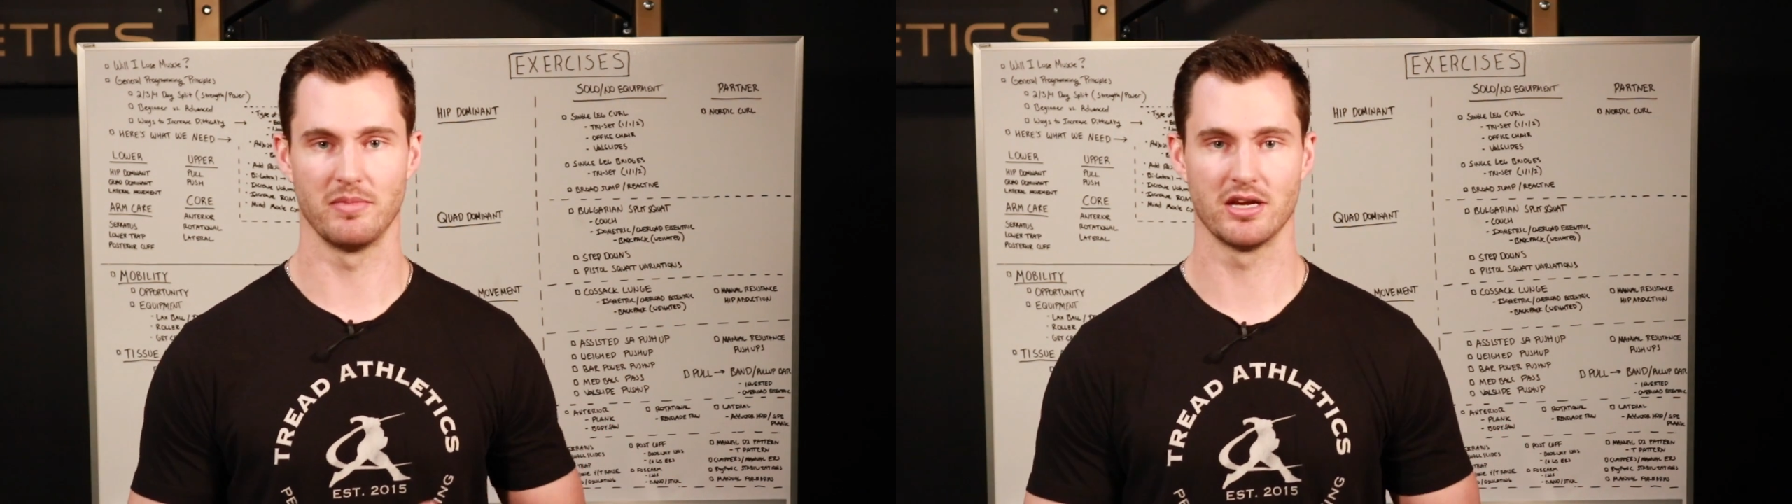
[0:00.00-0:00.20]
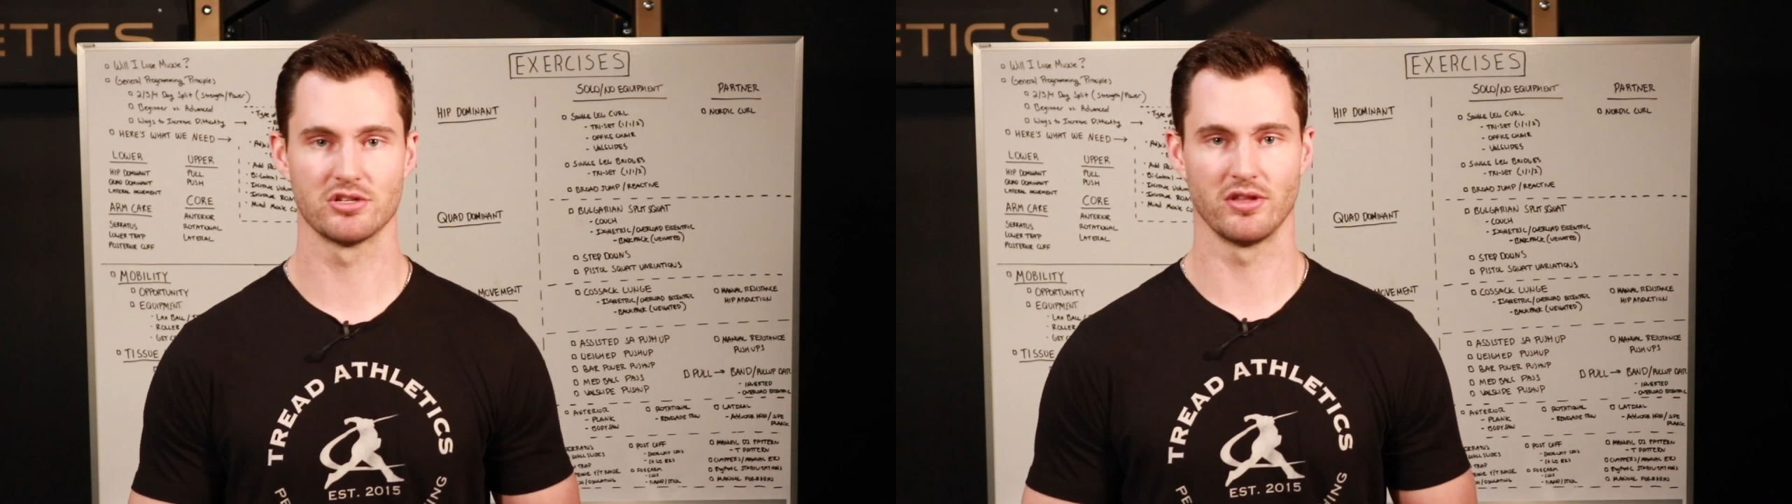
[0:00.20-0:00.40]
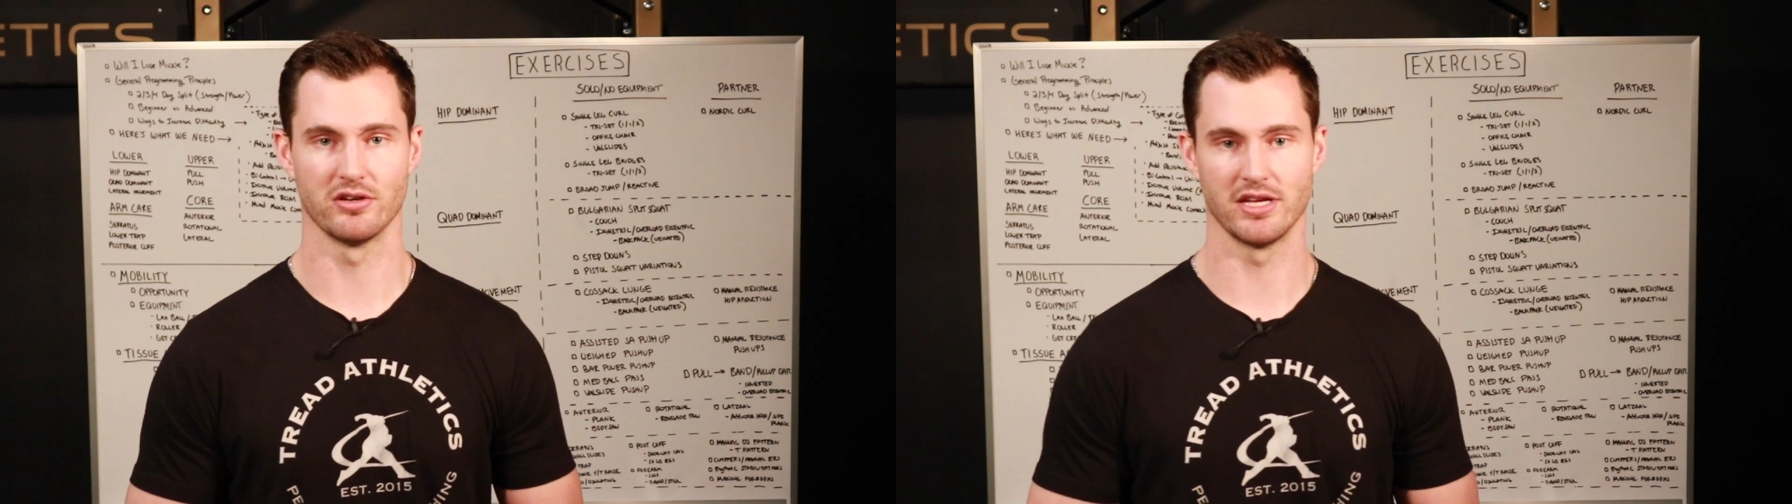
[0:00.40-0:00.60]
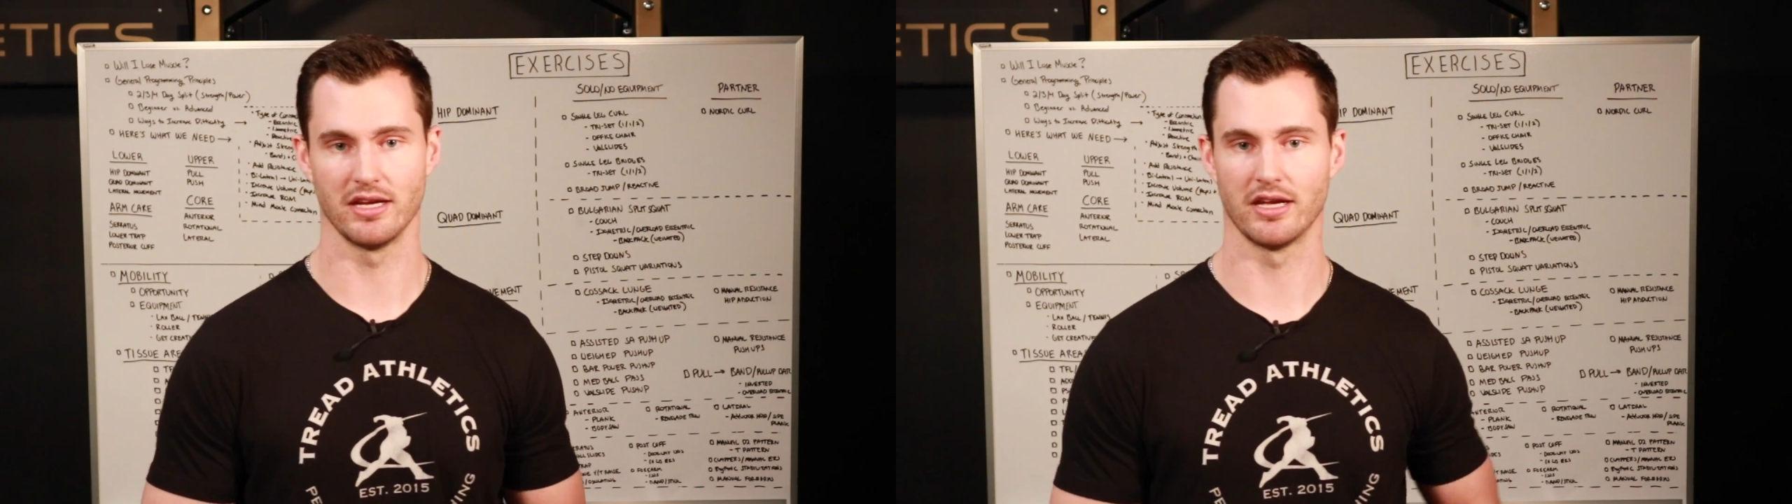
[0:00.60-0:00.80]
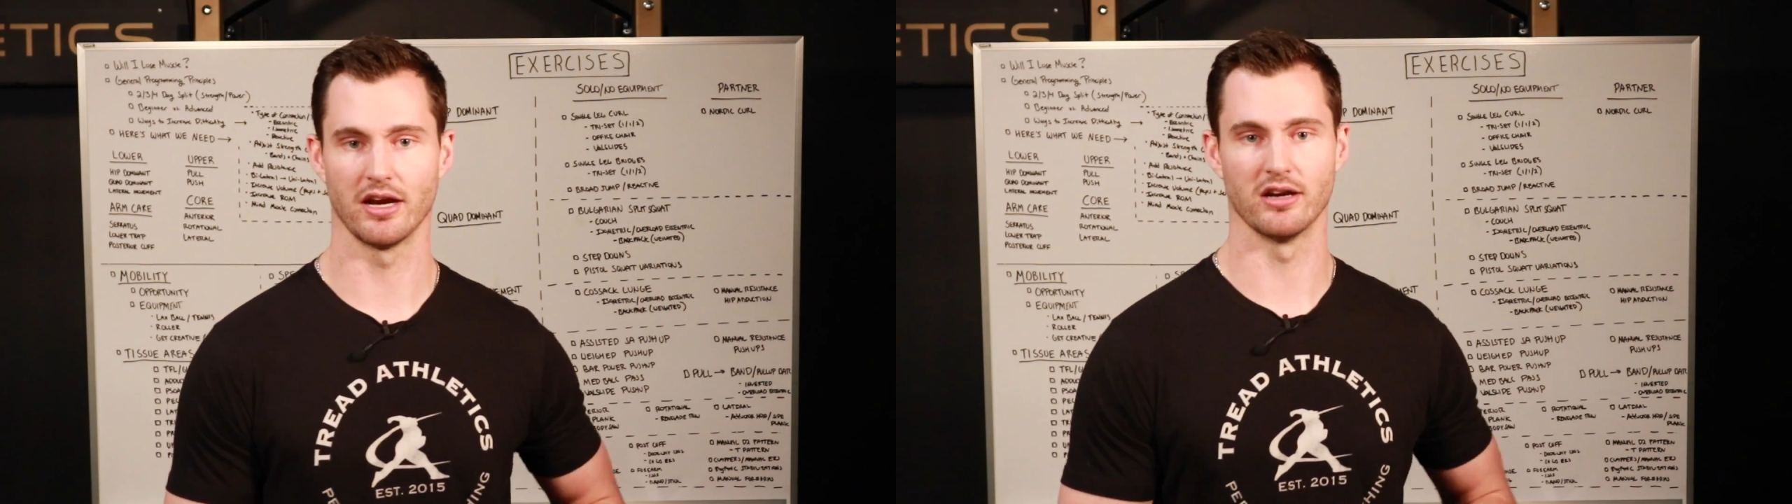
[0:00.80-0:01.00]
make sure that you're
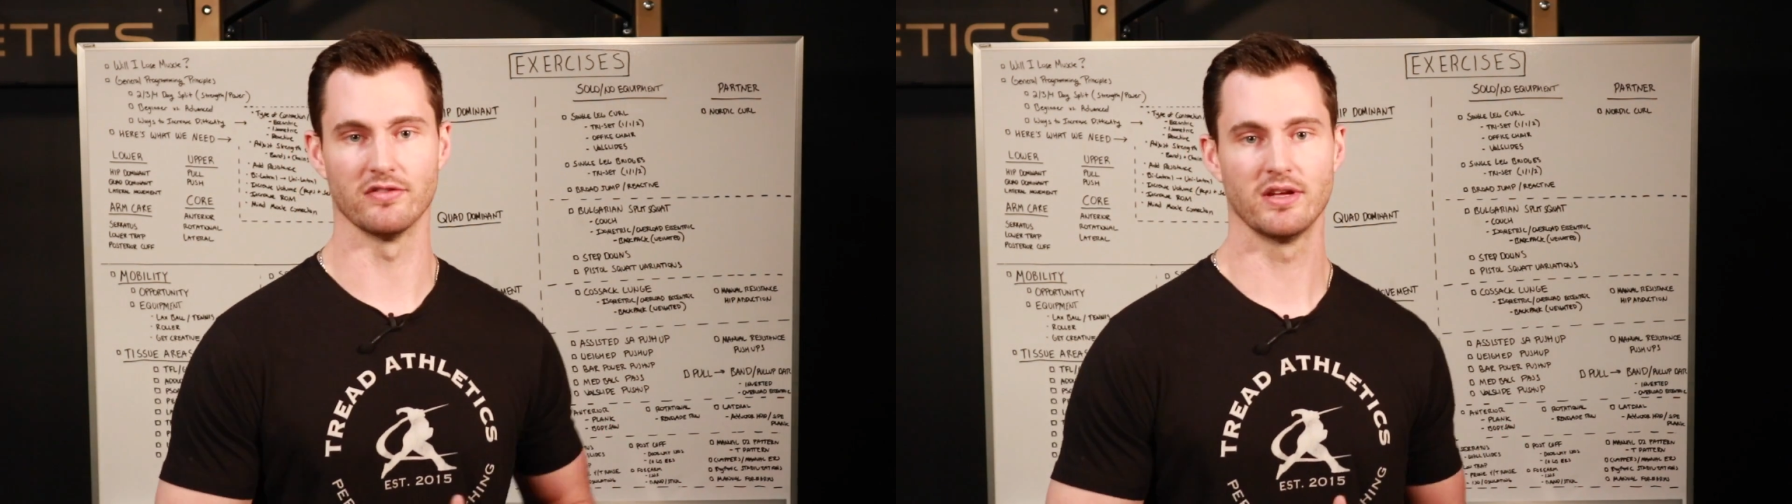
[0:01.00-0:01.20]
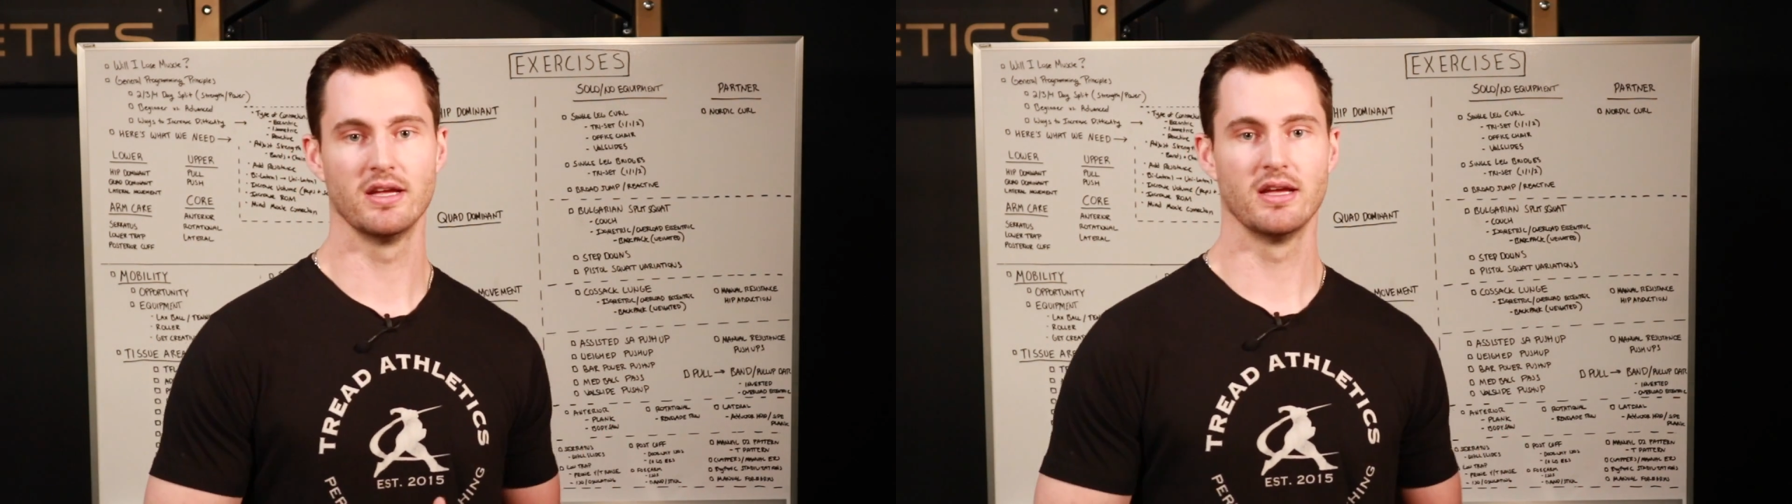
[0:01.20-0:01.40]
taking care of.